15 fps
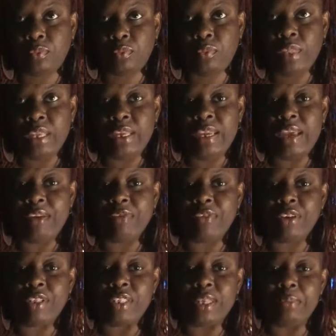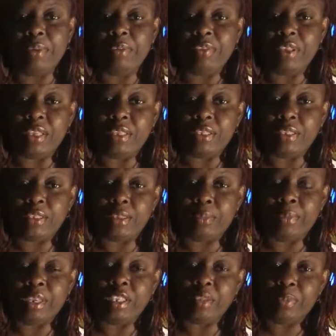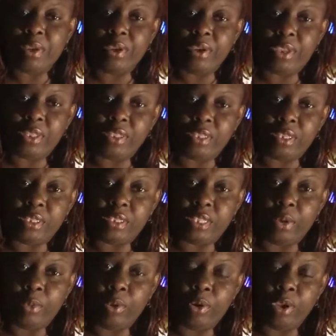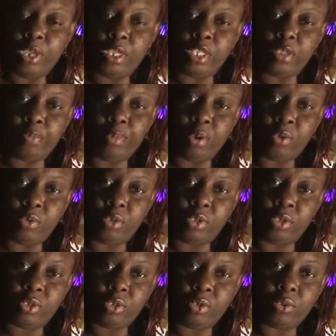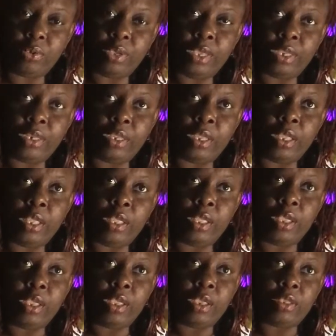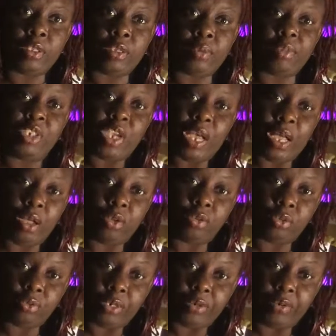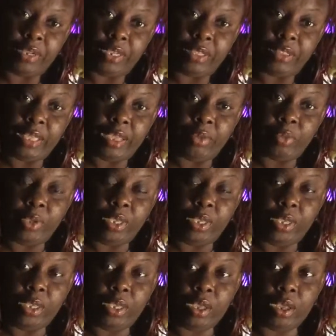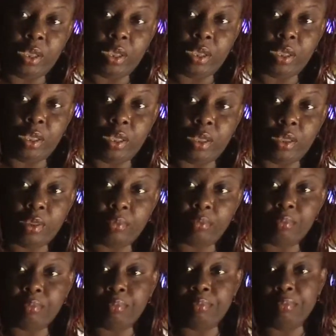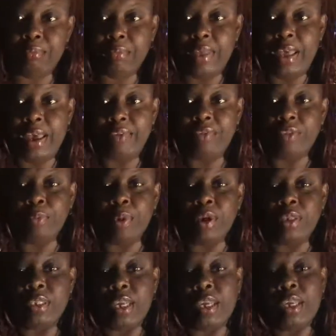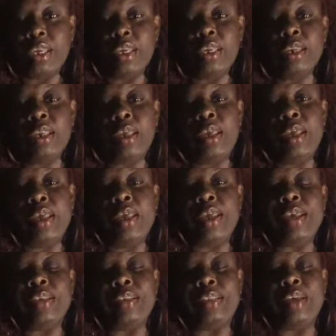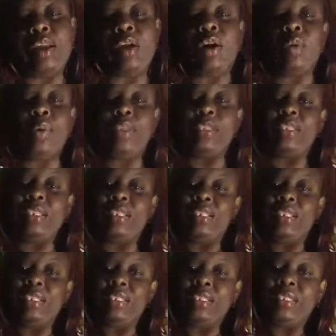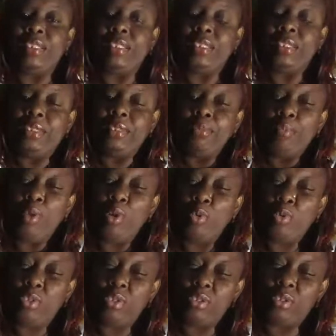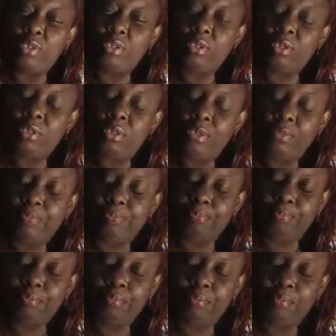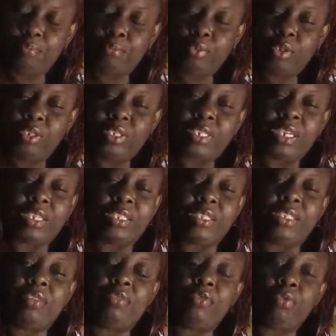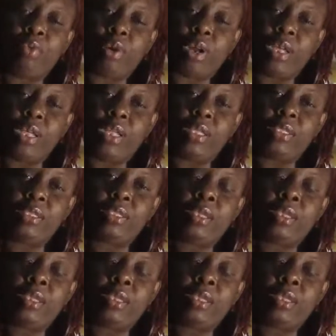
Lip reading: Yet for some of us, some experiences that we're exposed to and some child rearing that we um, have to partake in, it's not always the most productive for us,